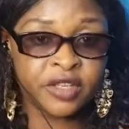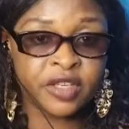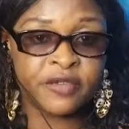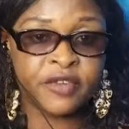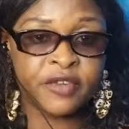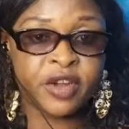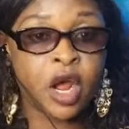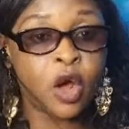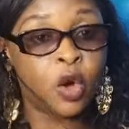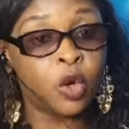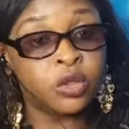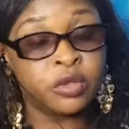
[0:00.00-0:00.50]

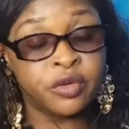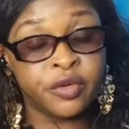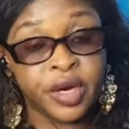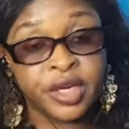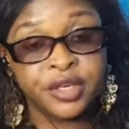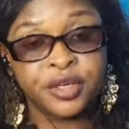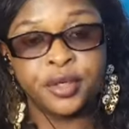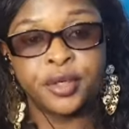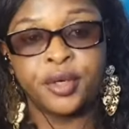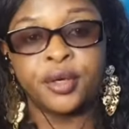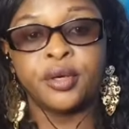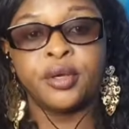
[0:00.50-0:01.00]
a federal owned
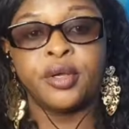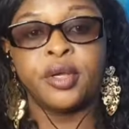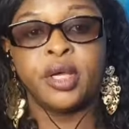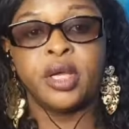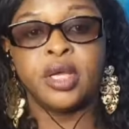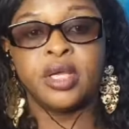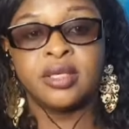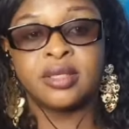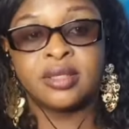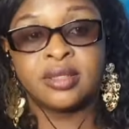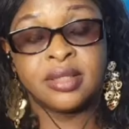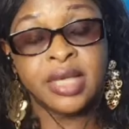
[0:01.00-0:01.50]
radio,
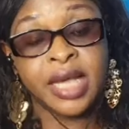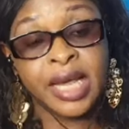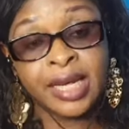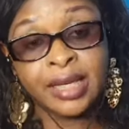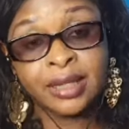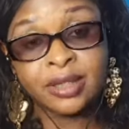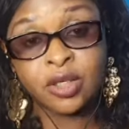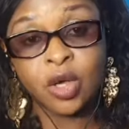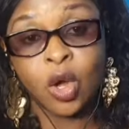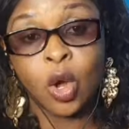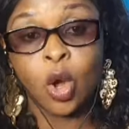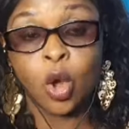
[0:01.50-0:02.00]

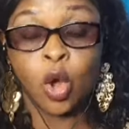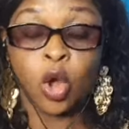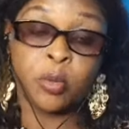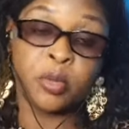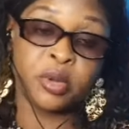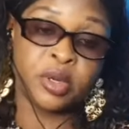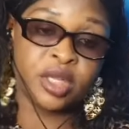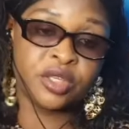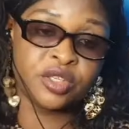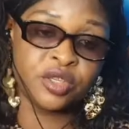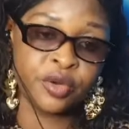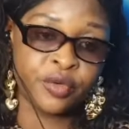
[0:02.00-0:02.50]
state or
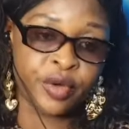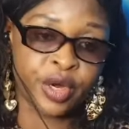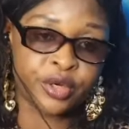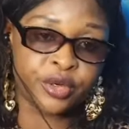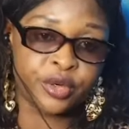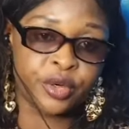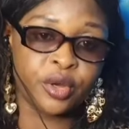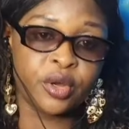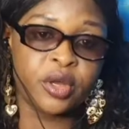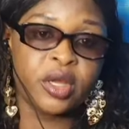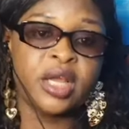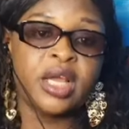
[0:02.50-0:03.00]
community
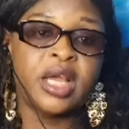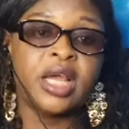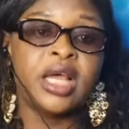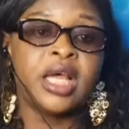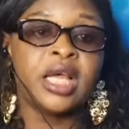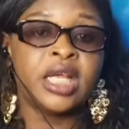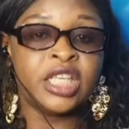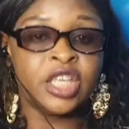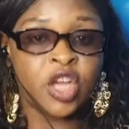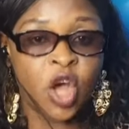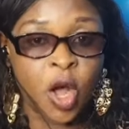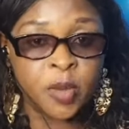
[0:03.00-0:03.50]
radio,
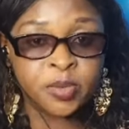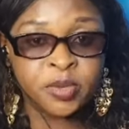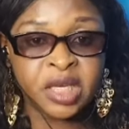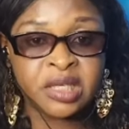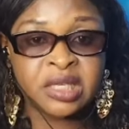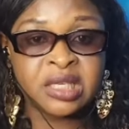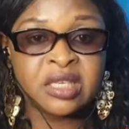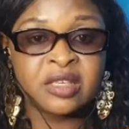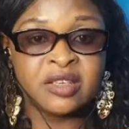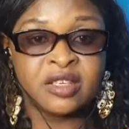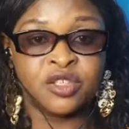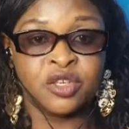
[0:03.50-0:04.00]
the
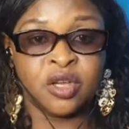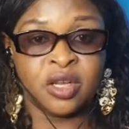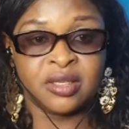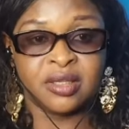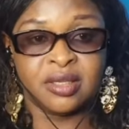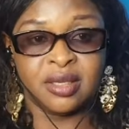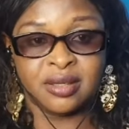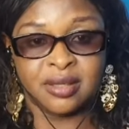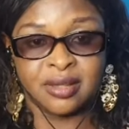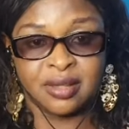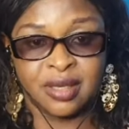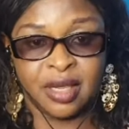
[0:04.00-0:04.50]
objective is
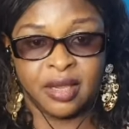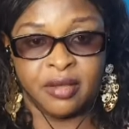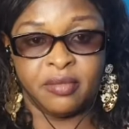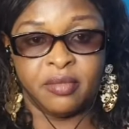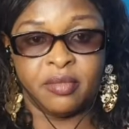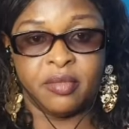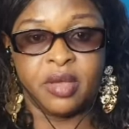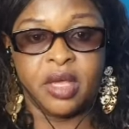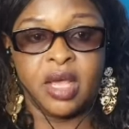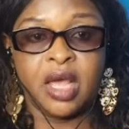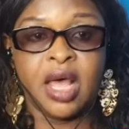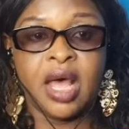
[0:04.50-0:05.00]
just the
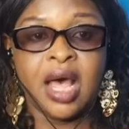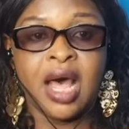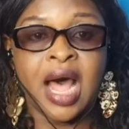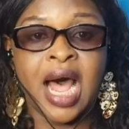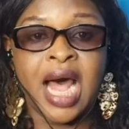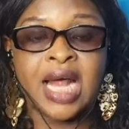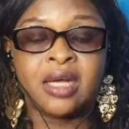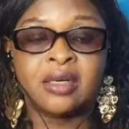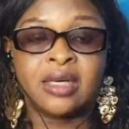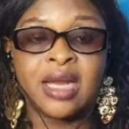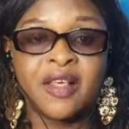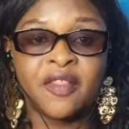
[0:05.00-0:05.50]
same.
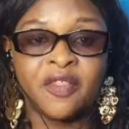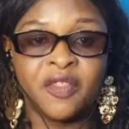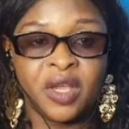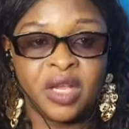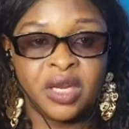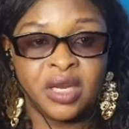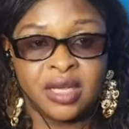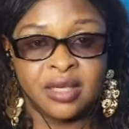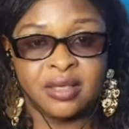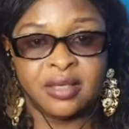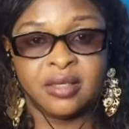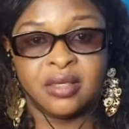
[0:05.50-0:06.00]
Another
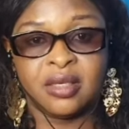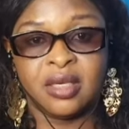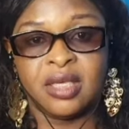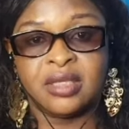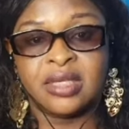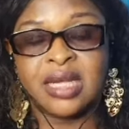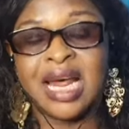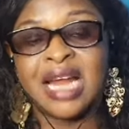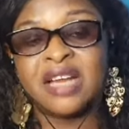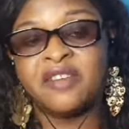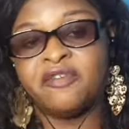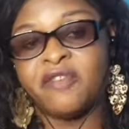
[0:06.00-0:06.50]
thing is,
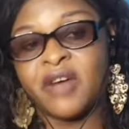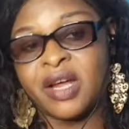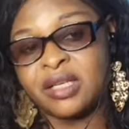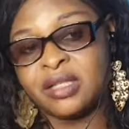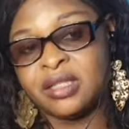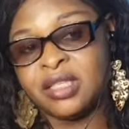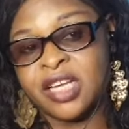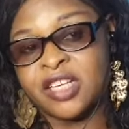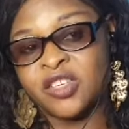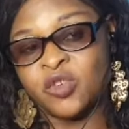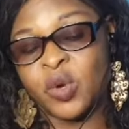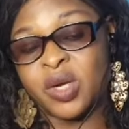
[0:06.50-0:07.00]
it's an
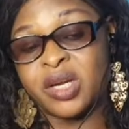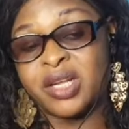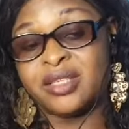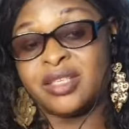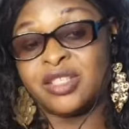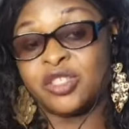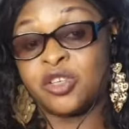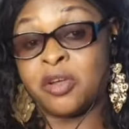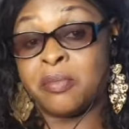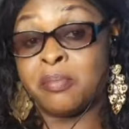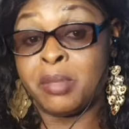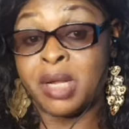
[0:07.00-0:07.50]
advantage when the
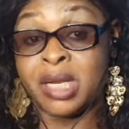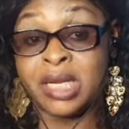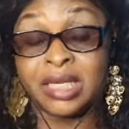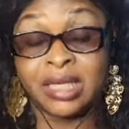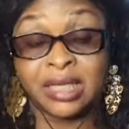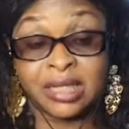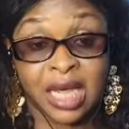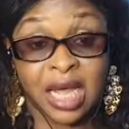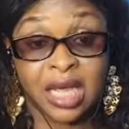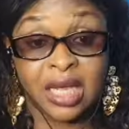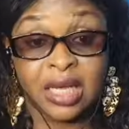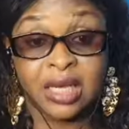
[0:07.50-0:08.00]
station
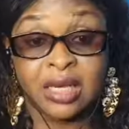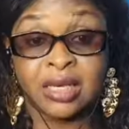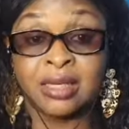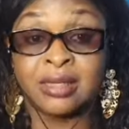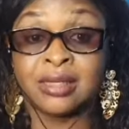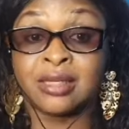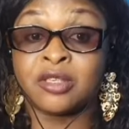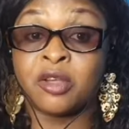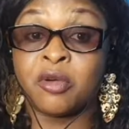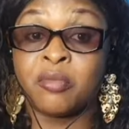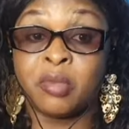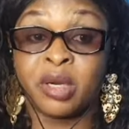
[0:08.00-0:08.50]
manager
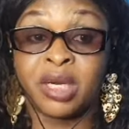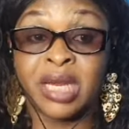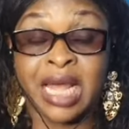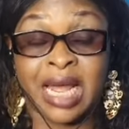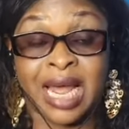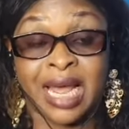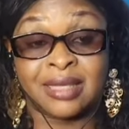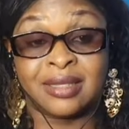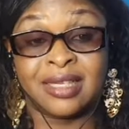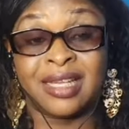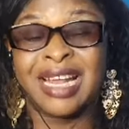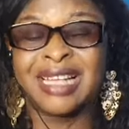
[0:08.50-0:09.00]
is somebody,
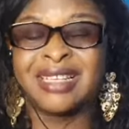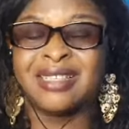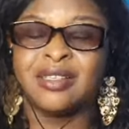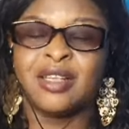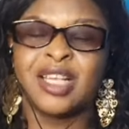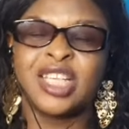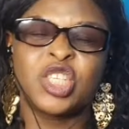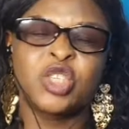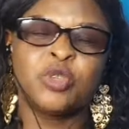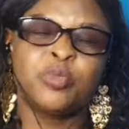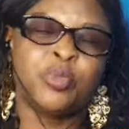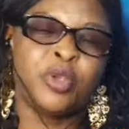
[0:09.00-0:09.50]
like I said, that
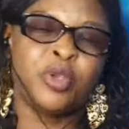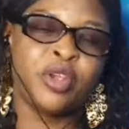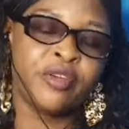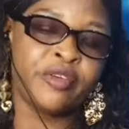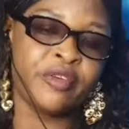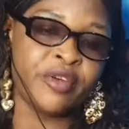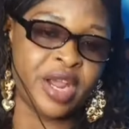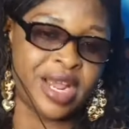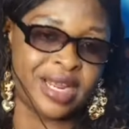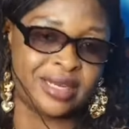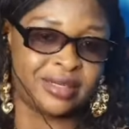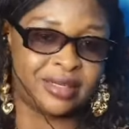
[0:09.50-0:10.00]
is
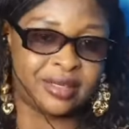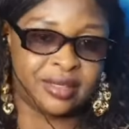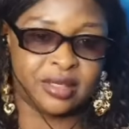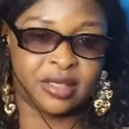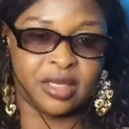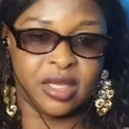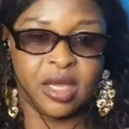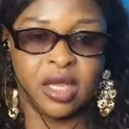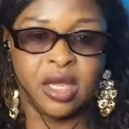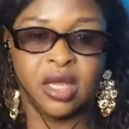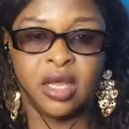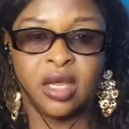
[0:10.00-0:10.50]

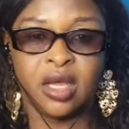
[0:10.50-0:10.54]
experienced.